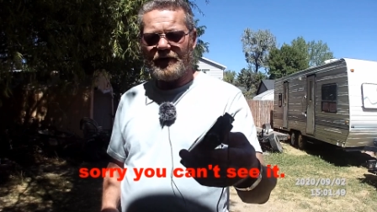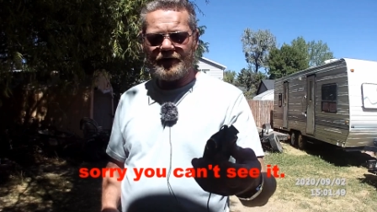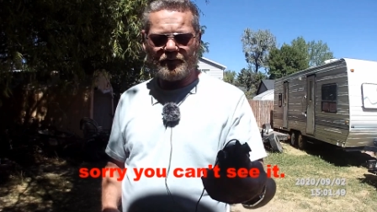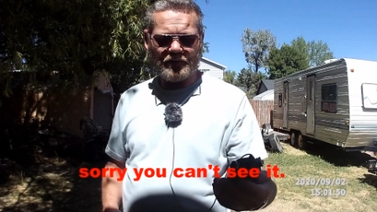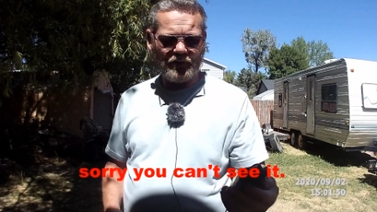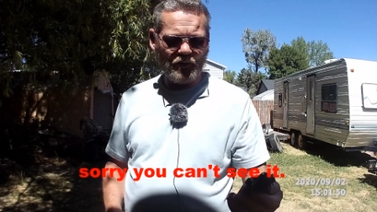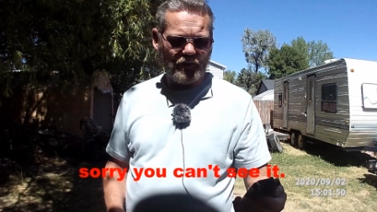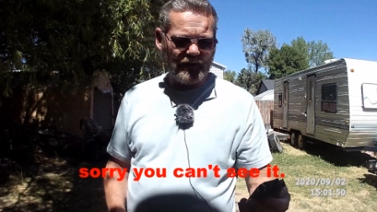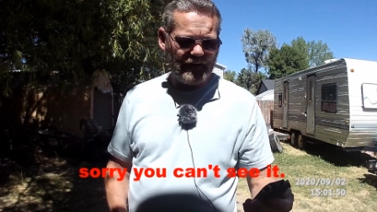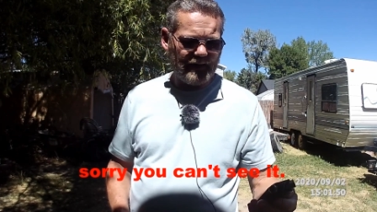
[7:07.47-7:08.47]
I can
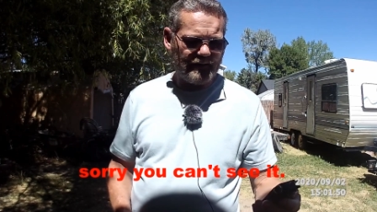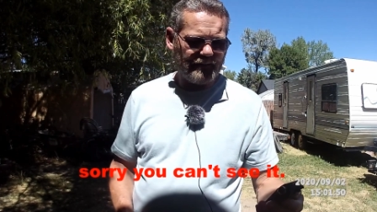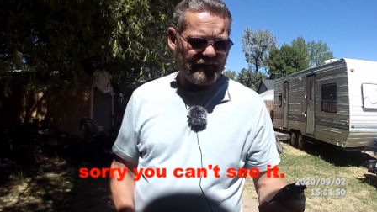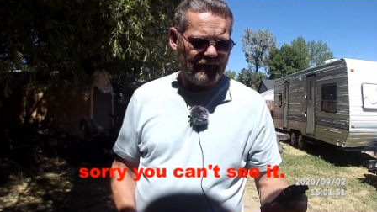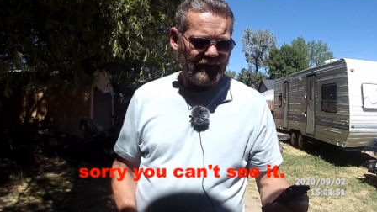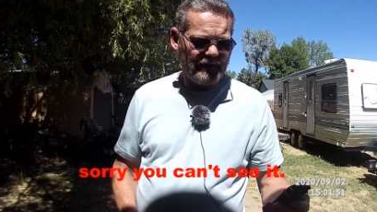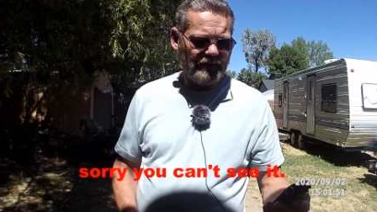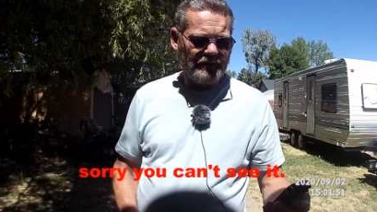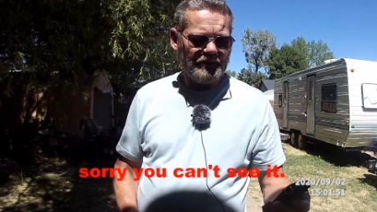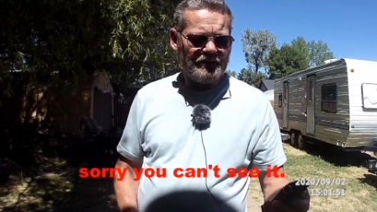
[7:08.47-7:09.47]
record in
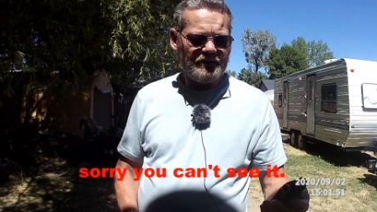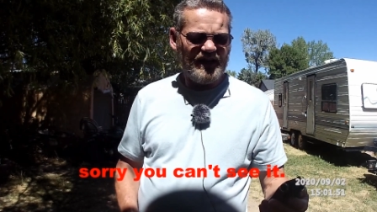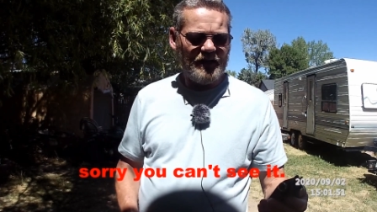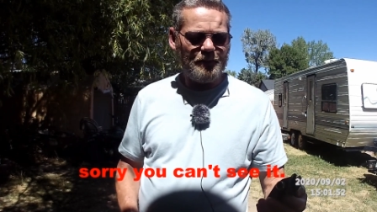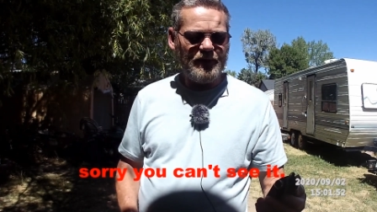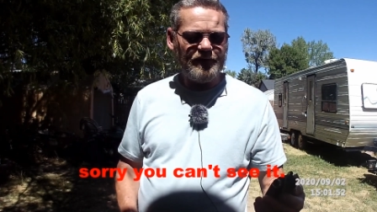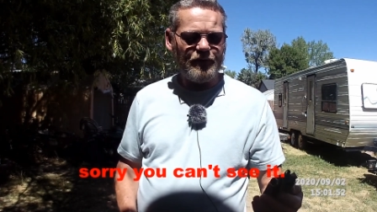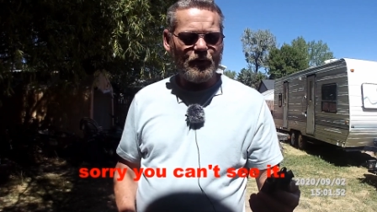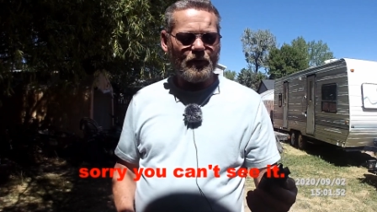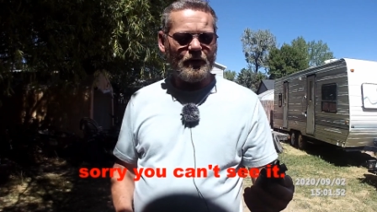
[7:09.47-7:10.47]

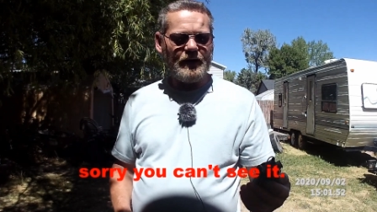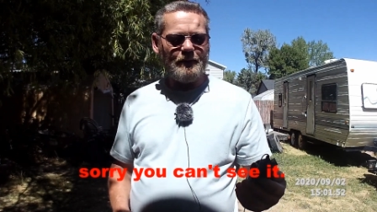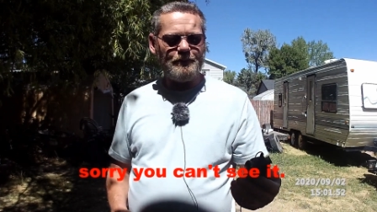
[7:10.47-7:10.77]
MP4,